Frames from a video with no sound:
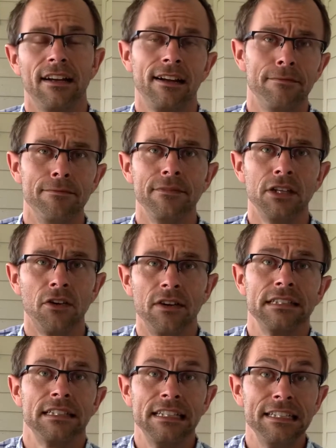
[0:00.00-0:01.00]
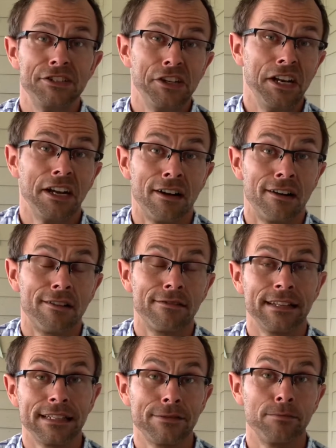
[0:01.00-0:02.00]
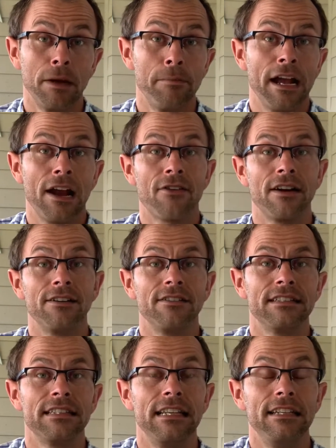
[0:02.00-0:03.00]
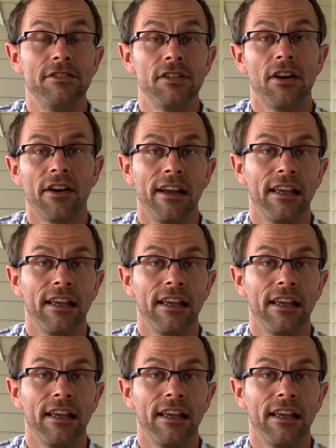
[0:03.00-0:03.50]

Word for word: Um, you know, as an engineer, that's my background is in engineering,